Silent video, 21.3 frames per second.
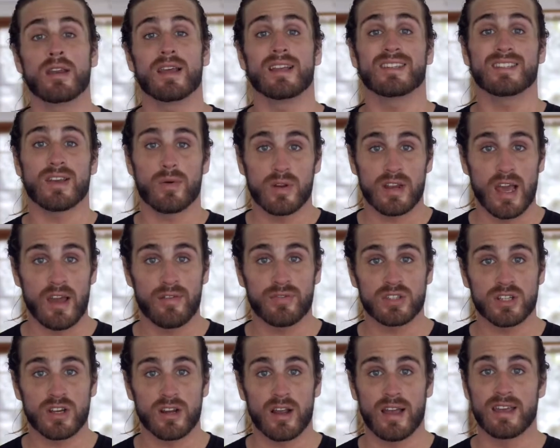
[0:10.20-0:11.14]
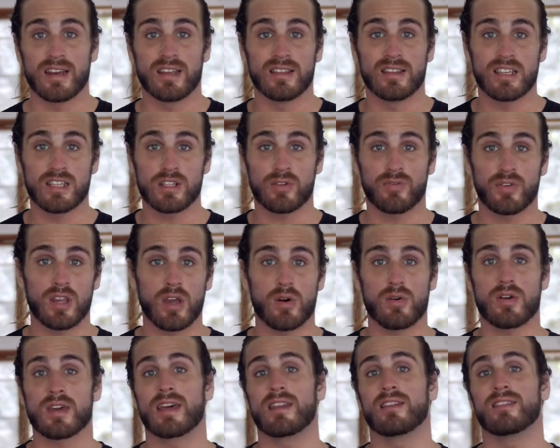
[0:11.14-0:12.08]
it's Anri here, and in this
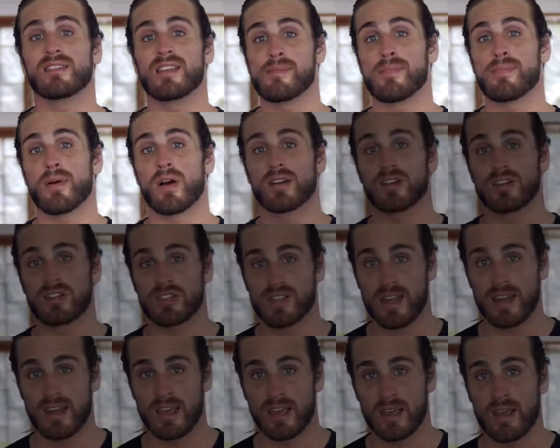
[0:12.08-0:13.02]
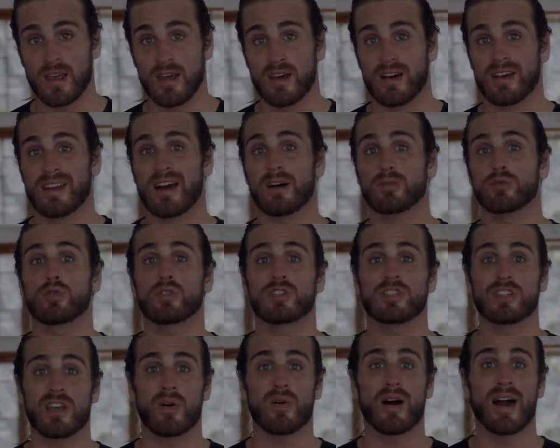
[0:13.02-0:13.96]
video you get a deeper understanding on how to
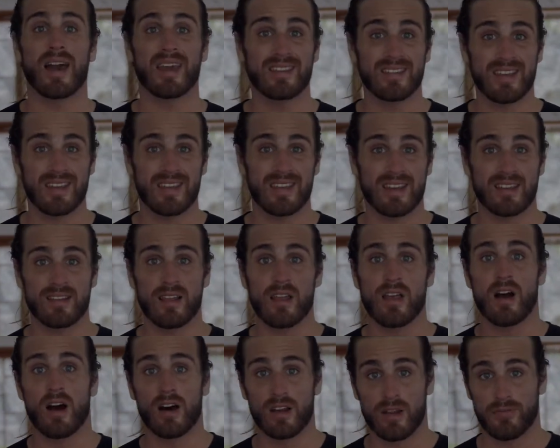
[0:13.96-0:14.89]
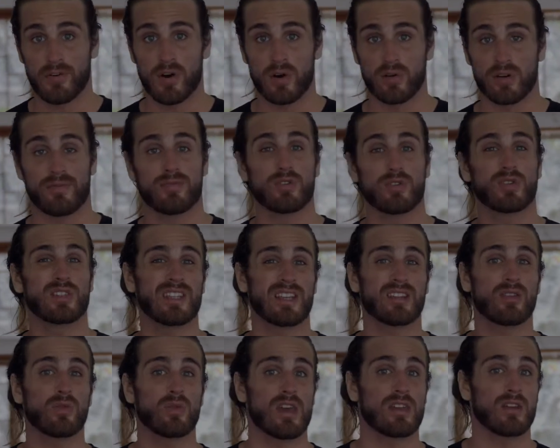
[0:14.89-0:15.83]
sell high ticket on the phone. If you
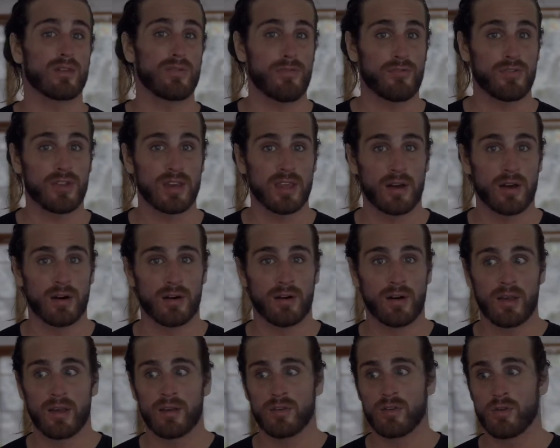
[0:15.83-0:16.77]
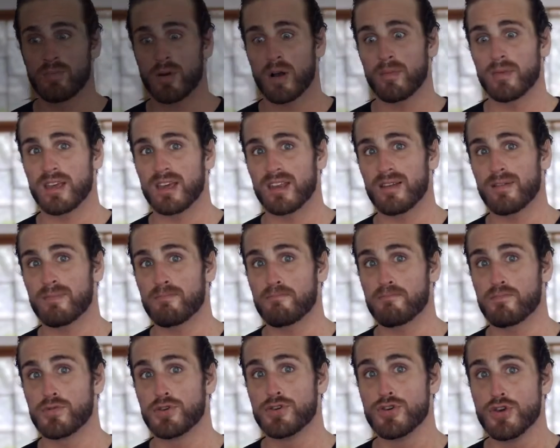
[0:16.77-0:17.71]
stick to the end of the video, you probably get a
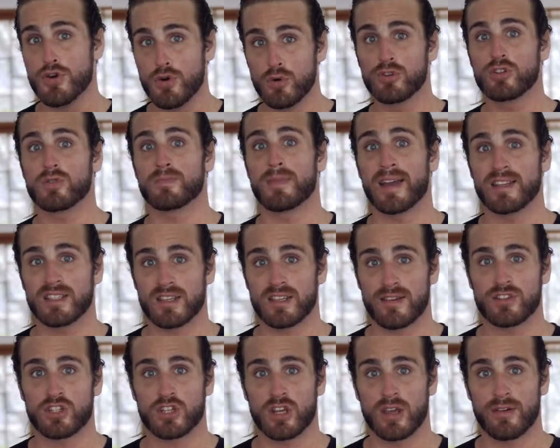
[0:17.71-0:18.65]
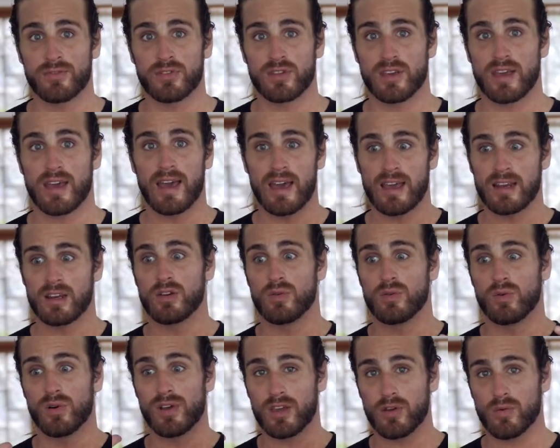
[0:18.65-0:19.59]
huge mindset shift and
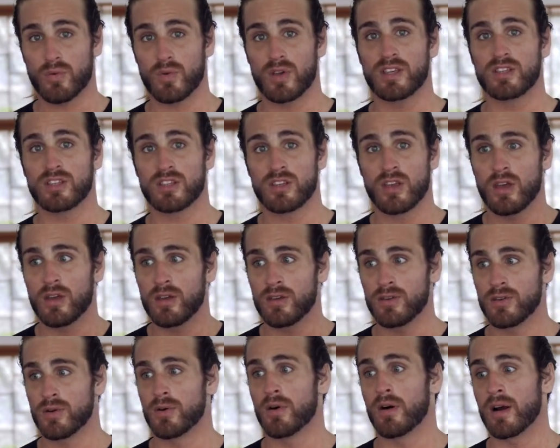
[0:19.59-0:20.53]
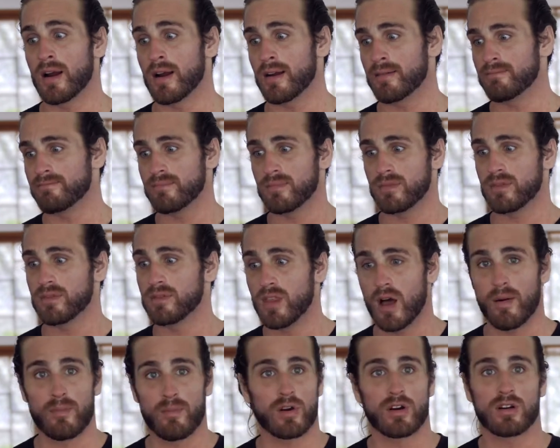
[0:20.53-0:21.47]
you will increase your
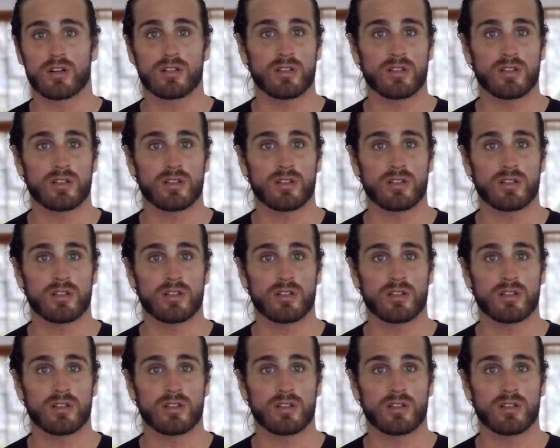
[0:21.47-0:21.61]
numbers